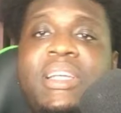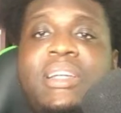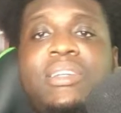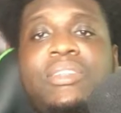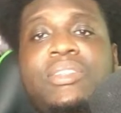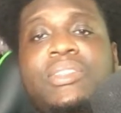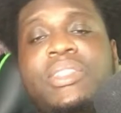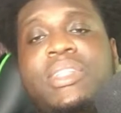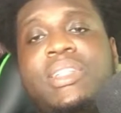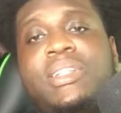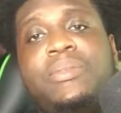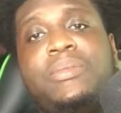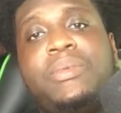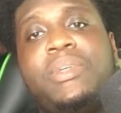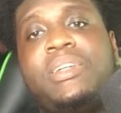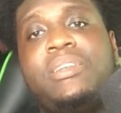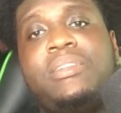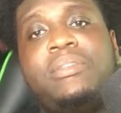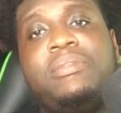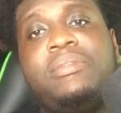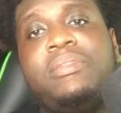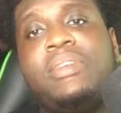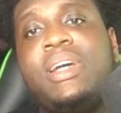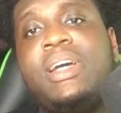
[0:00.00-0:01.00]
and greet
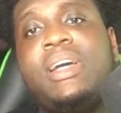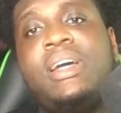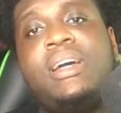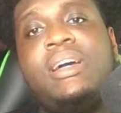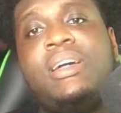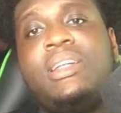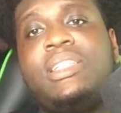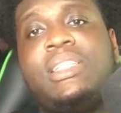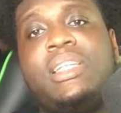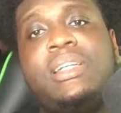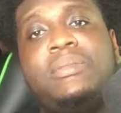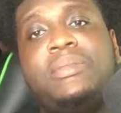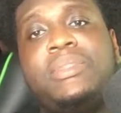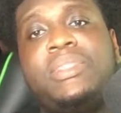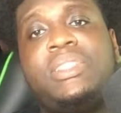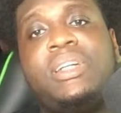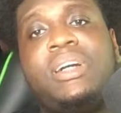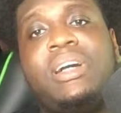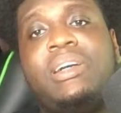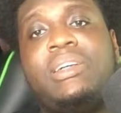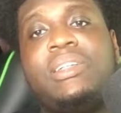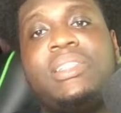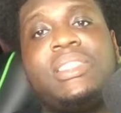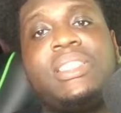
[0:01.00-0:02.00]
with James
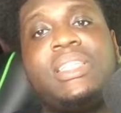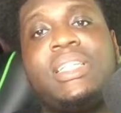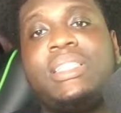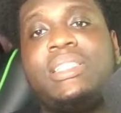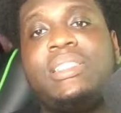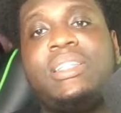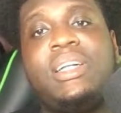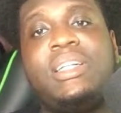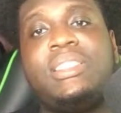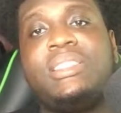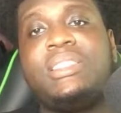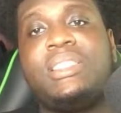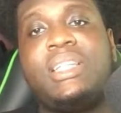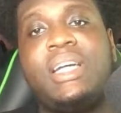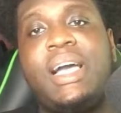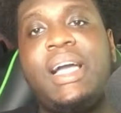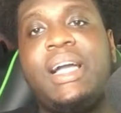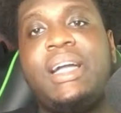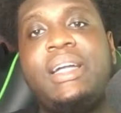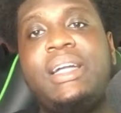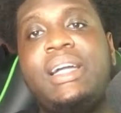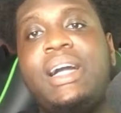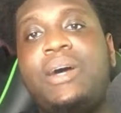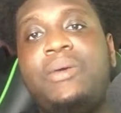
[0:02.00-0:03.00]
Charles, a chance to
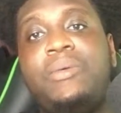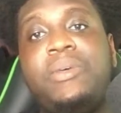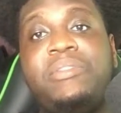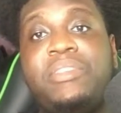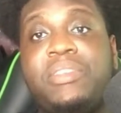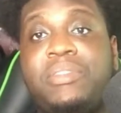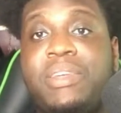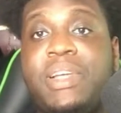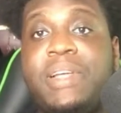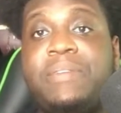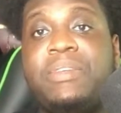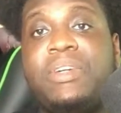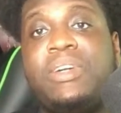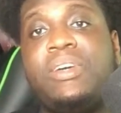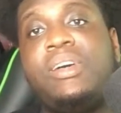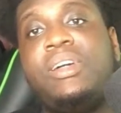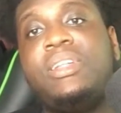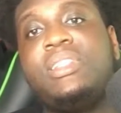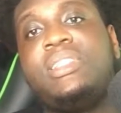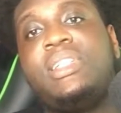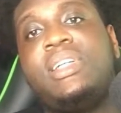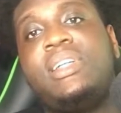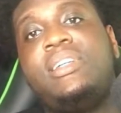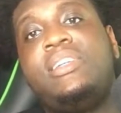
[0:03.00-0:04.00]
hang out with your favourite
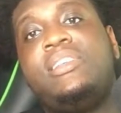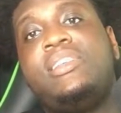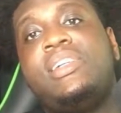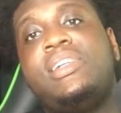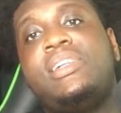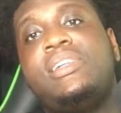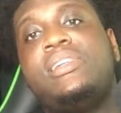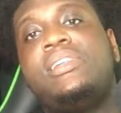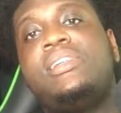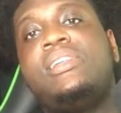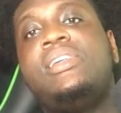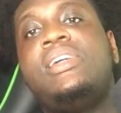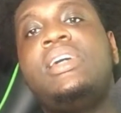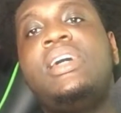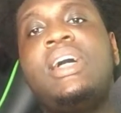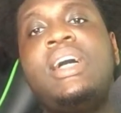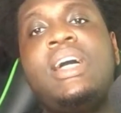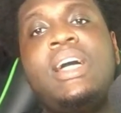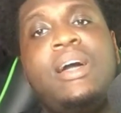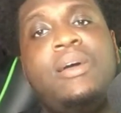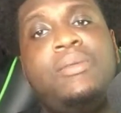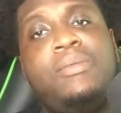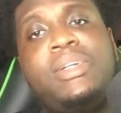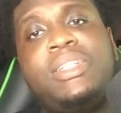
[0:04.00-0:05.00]
content creator,
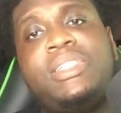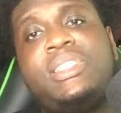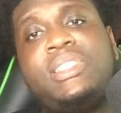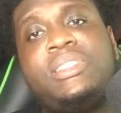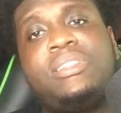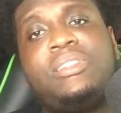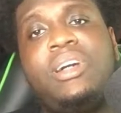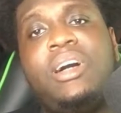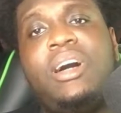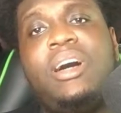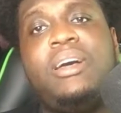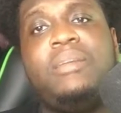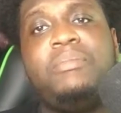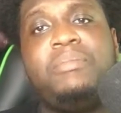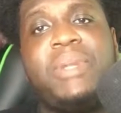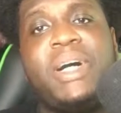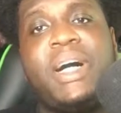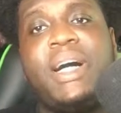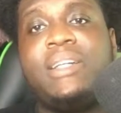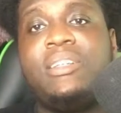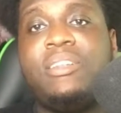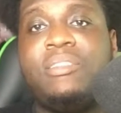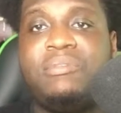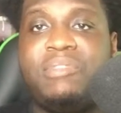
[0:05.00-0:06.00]
which is calm,
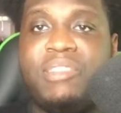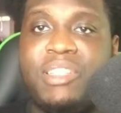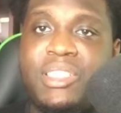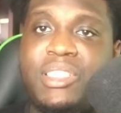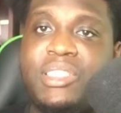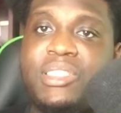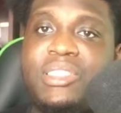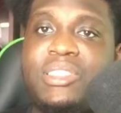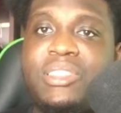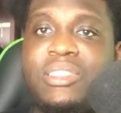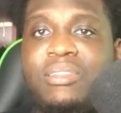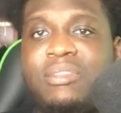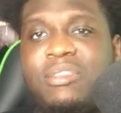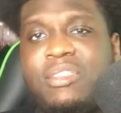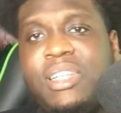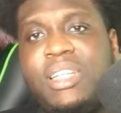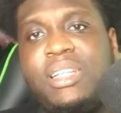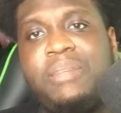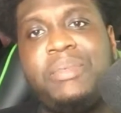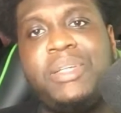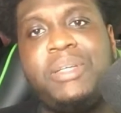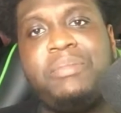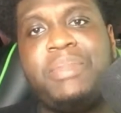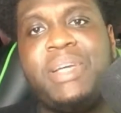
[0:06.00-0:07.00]
but I don't think you should
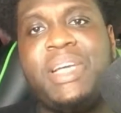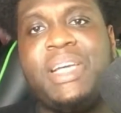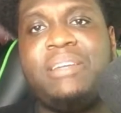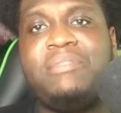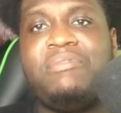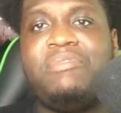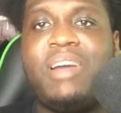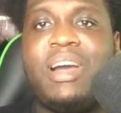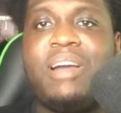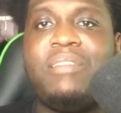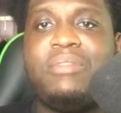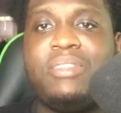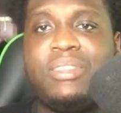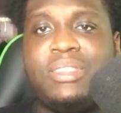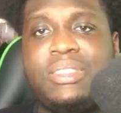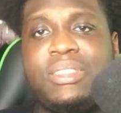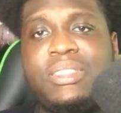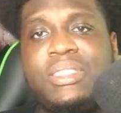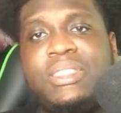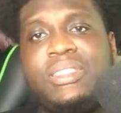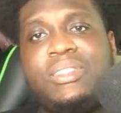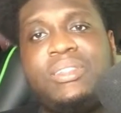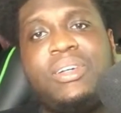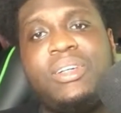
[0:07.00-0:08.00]
really be paying
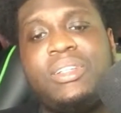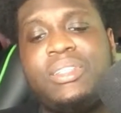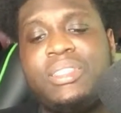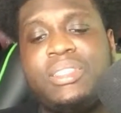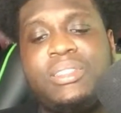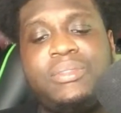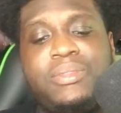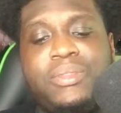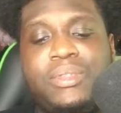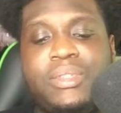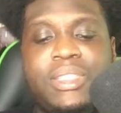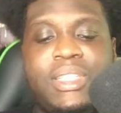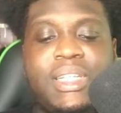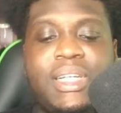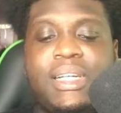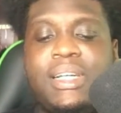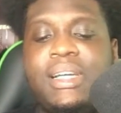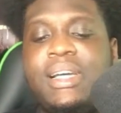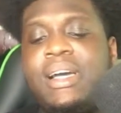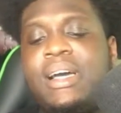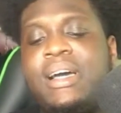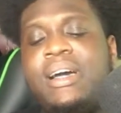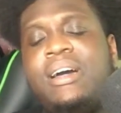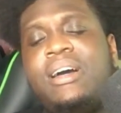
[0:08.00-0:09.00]
$500 for
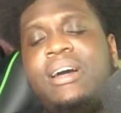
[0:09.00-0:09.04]
that.